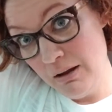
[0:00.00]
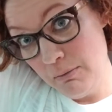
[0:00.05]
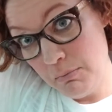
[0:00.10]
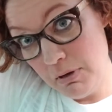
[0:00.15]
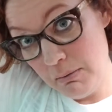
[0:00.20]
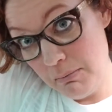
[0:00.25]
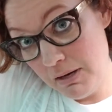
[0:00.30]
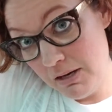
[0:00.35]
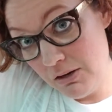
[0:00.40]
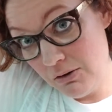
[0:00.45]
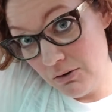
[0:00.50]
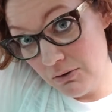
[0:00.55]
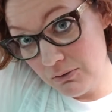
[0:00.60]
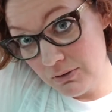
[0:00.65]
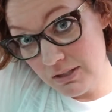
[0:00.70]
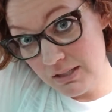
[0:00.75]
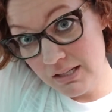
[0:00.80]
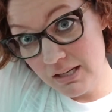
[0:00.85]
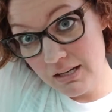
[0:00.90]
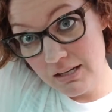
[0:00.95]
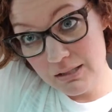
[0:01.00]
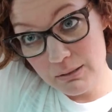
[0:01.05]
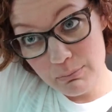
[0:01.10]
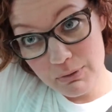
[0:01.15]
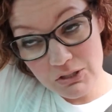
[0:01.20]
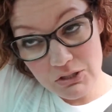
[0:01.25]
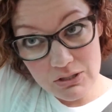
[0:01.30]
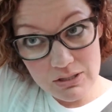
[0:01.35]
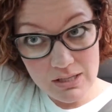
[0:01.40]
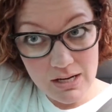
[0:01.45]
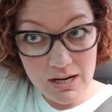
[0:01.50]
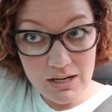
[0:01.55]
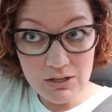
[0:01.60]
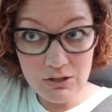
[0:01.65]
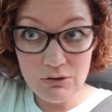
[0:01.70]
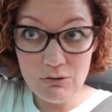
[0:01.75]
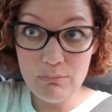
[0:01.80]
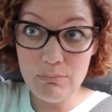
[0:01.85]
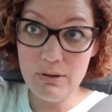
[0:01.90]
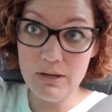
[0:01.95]
Maybe you don't see it as much as I
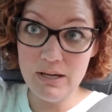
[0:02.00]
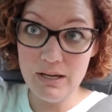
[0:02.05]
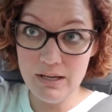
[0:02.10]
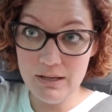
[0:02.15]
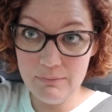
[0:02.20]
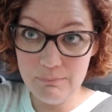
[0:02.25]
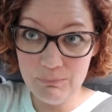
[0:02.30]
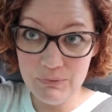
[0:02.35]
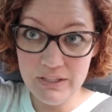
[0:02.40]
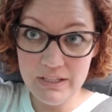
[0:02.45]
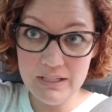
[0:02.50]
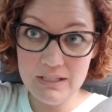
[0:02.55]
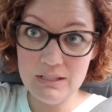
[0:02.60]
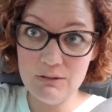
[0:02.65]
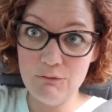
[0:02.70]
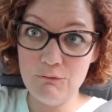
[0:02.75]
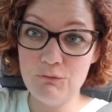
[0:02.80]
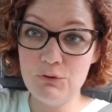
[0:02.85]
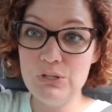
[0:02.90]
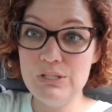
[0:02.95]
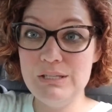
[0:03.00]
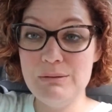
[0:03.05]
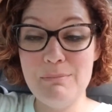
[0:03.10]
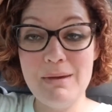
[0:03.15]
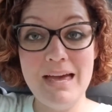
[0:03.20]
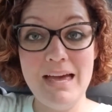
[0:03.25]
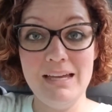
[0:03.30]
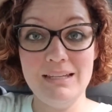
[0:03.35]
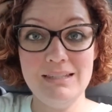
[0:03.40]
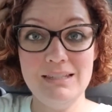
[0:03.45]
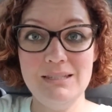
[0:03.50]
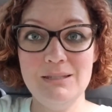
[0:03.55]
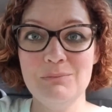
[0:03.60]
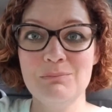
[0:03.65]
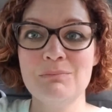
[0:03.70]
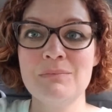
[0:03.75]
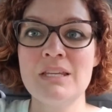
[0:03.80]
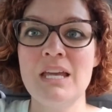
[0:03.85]
do, but it's a frizzy mess.